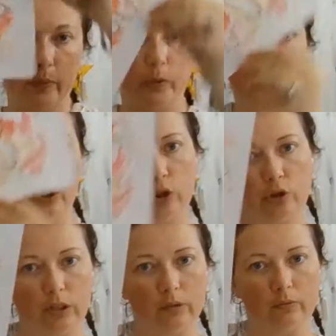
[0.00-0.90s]
but we
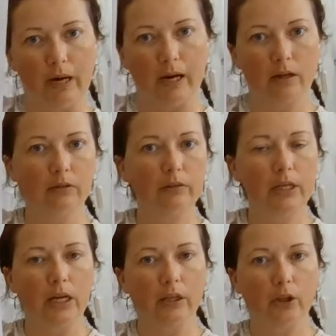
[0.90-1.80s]
turned it around
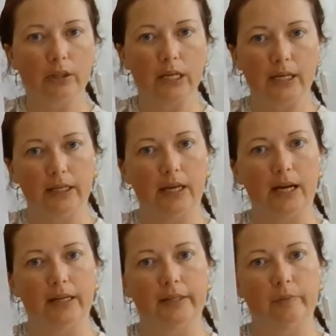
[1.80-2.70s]
and looked at it
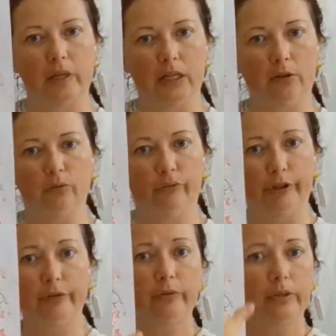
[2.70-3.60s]
as being
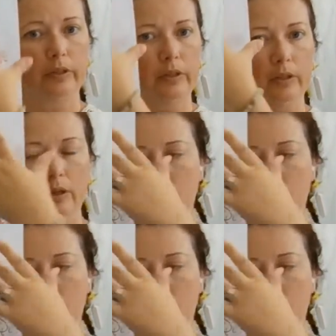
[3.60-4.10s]
roots.